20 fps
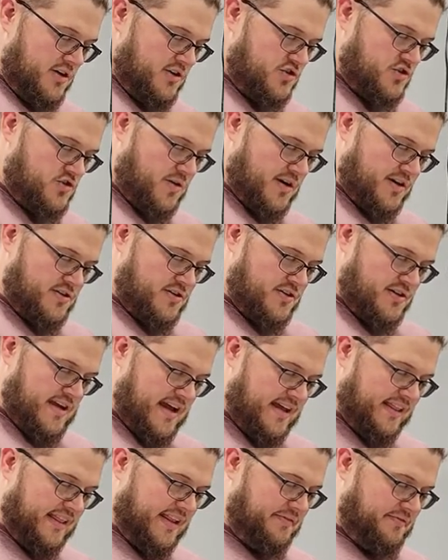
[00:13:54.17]
Treachery
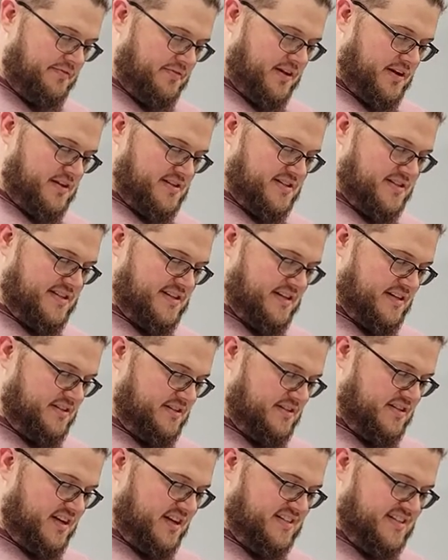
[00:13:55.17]
had left their
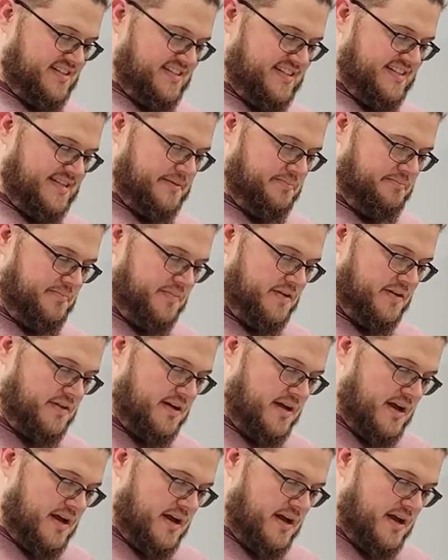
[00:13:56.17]
skills undimmed.